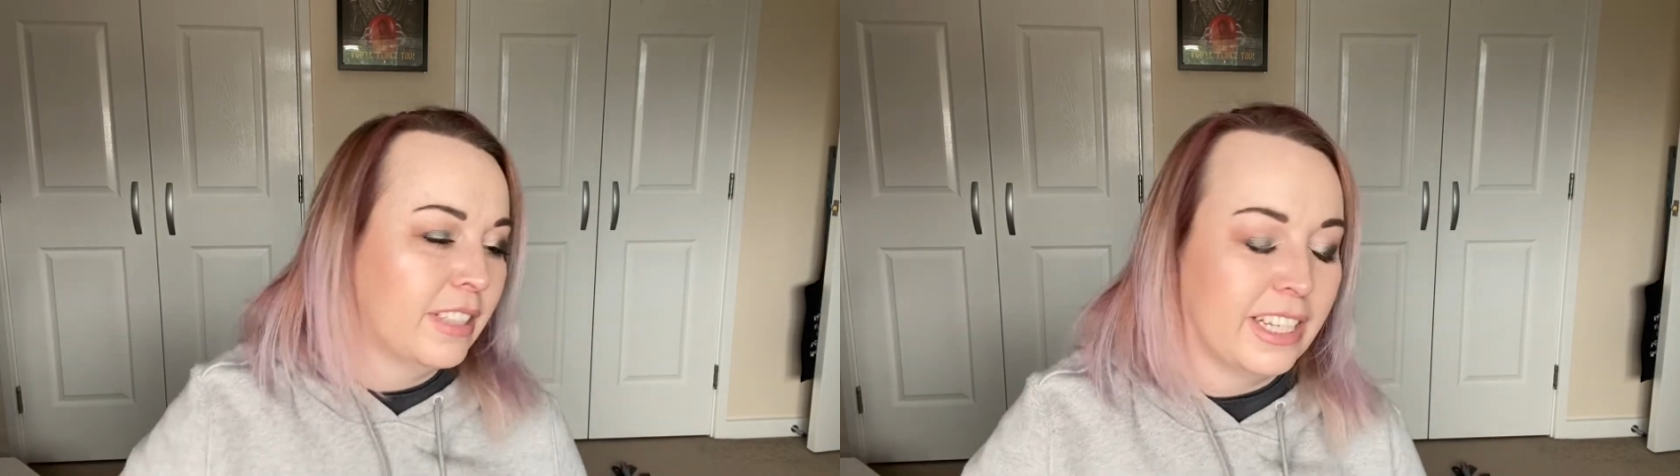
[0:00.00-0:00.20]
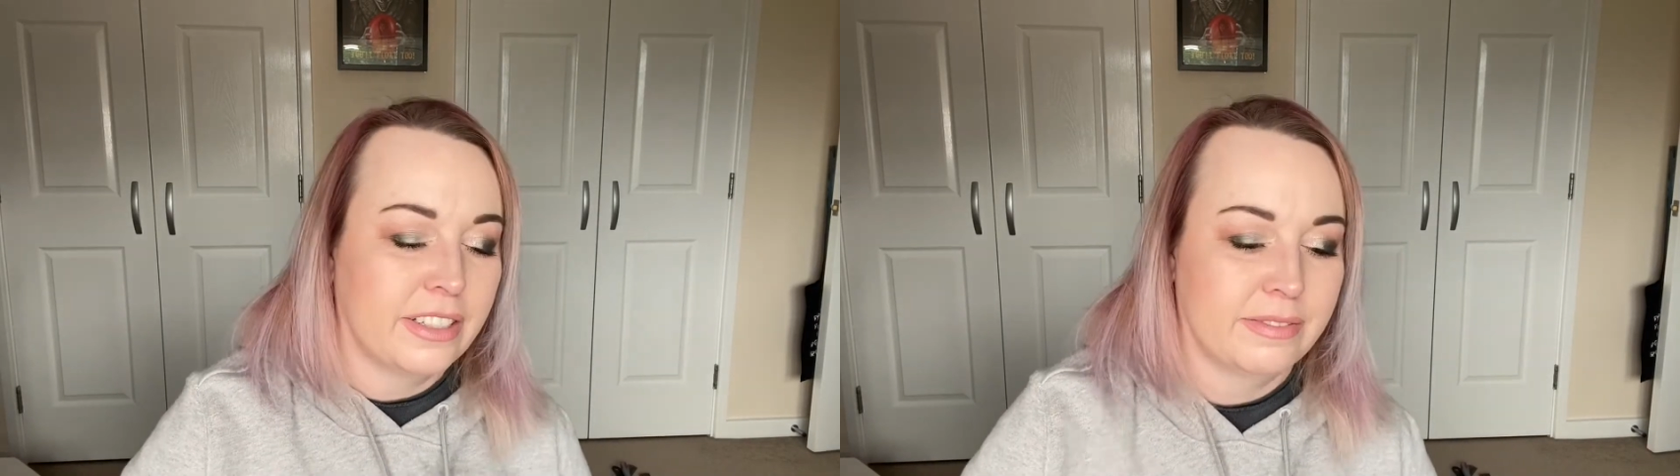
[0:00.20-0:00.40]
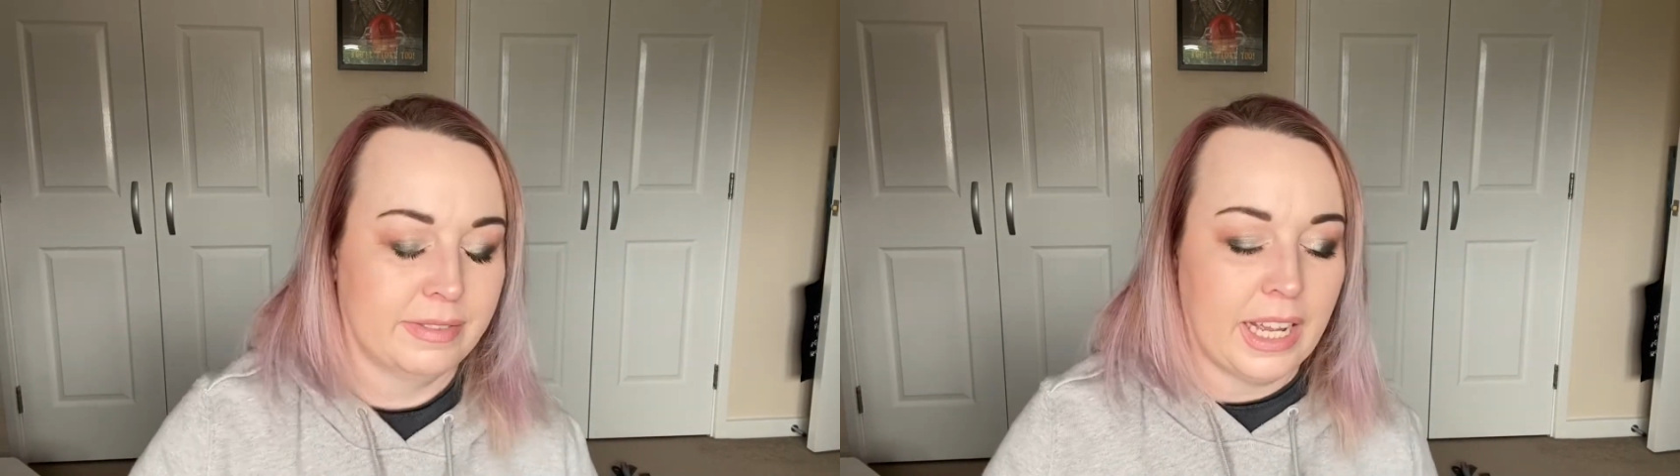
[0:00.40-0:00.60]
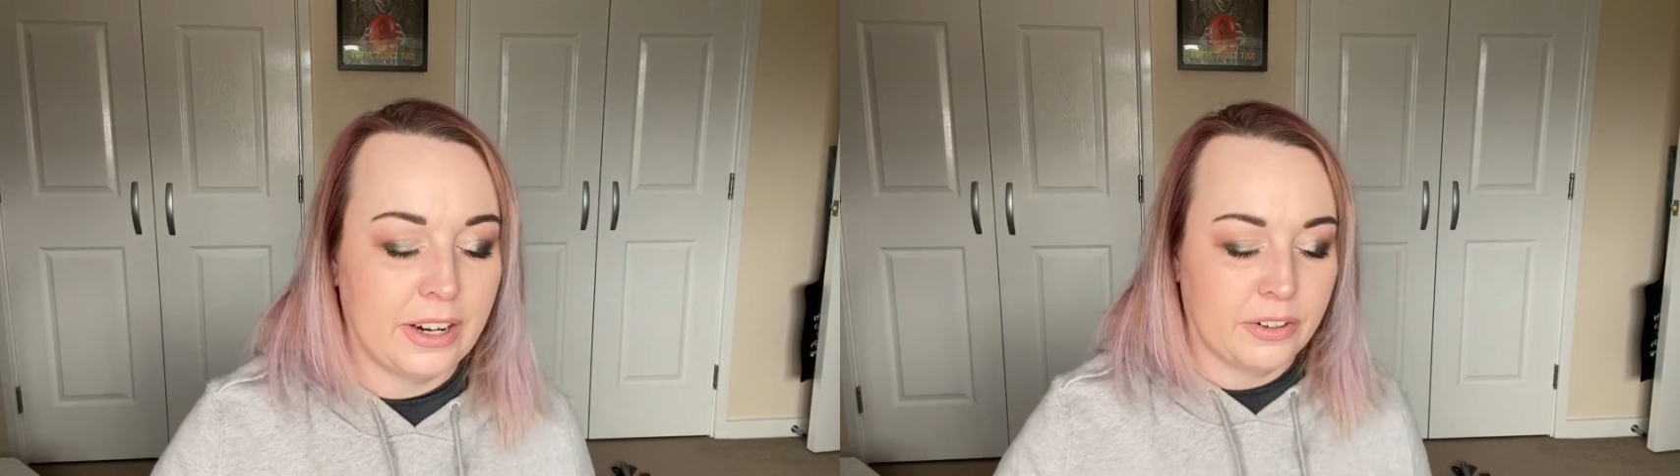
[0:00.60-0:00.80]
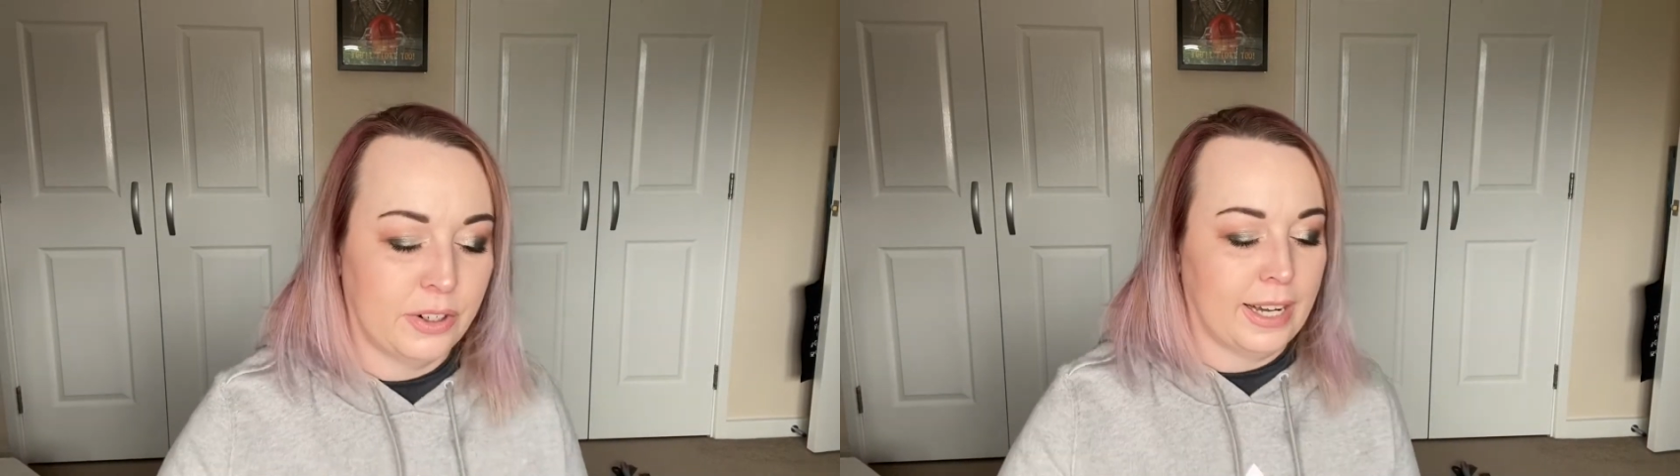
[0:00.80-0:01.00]
Like, I
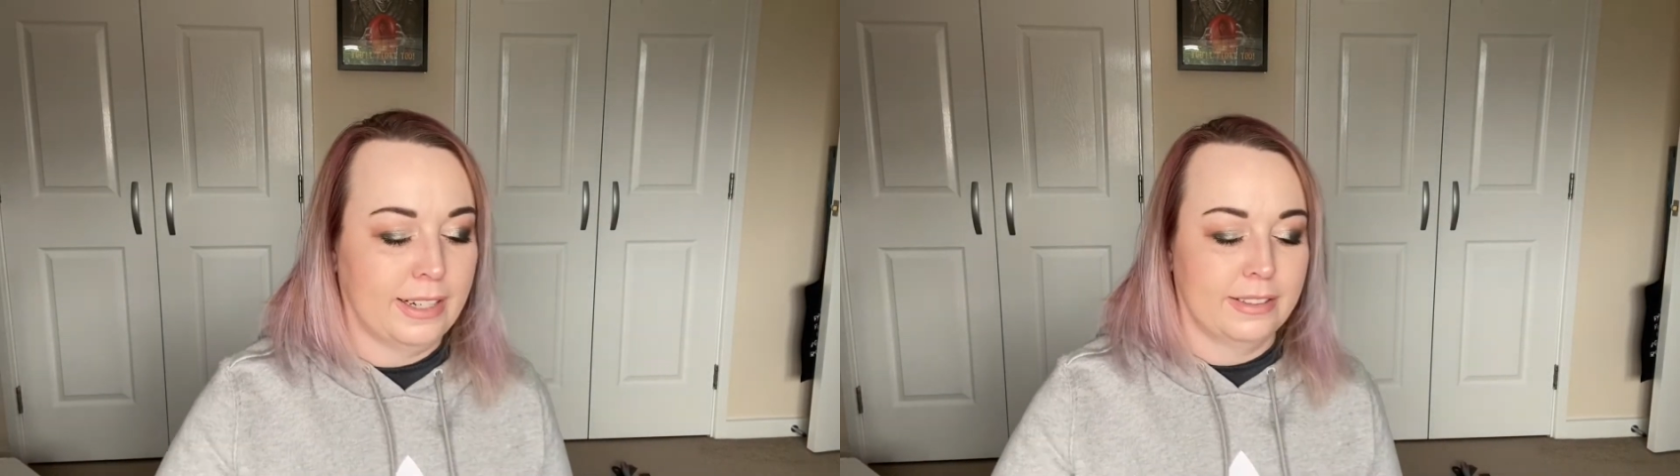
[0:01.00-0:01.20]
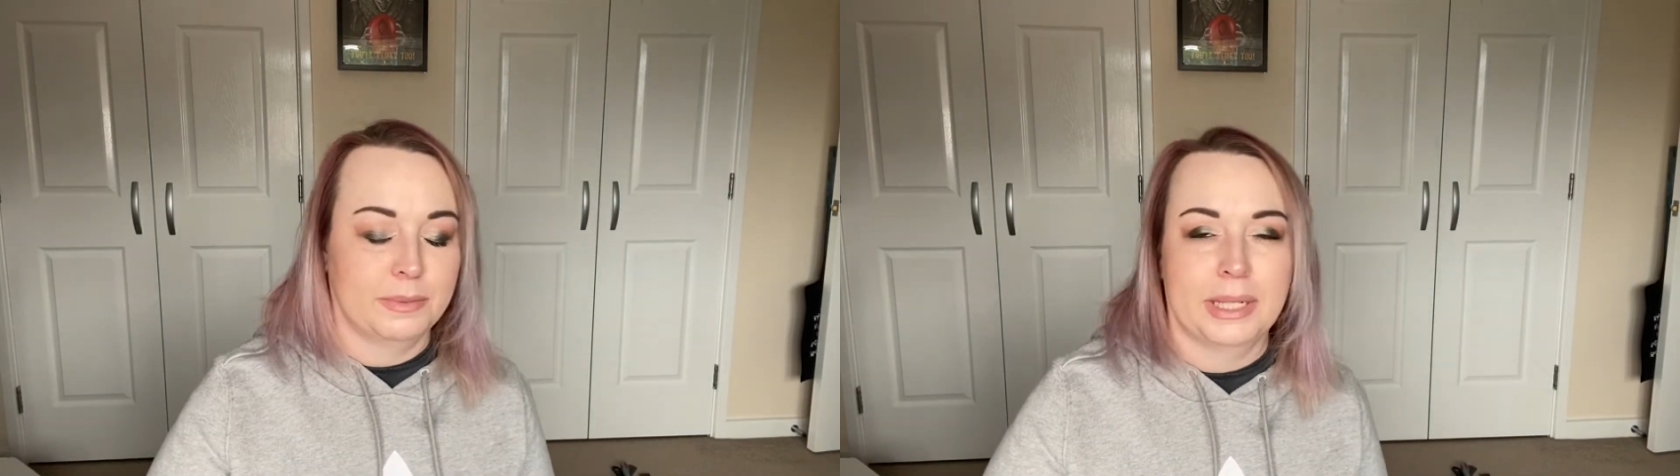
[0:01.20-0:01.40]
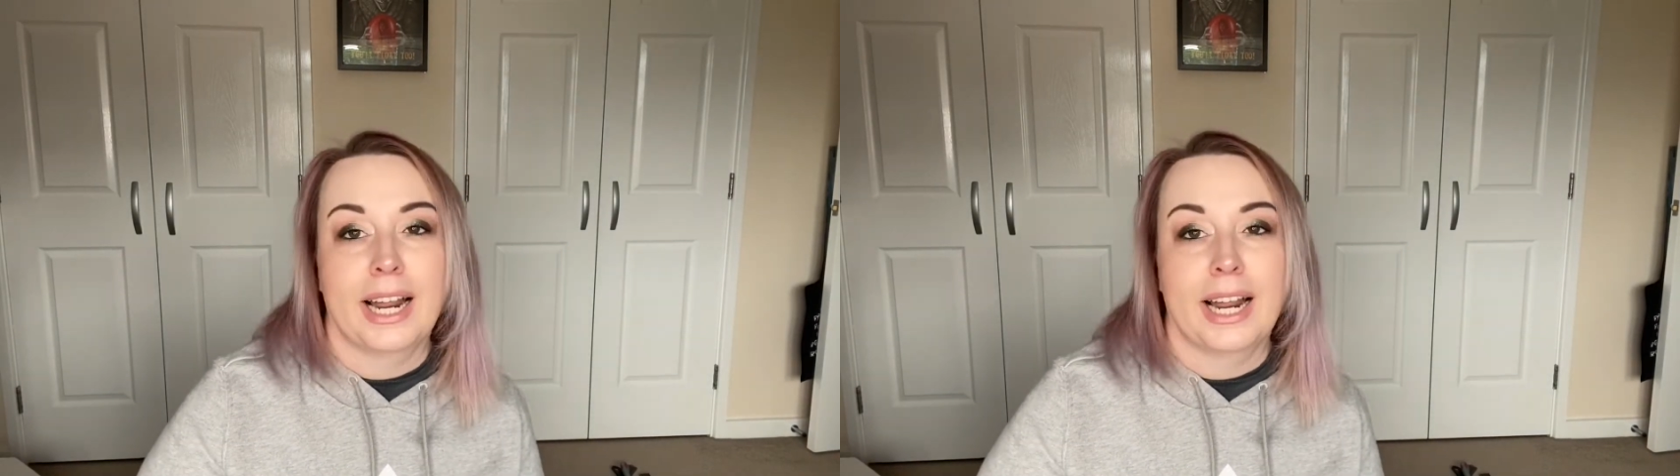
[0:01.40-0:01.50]
don't know how to explain it.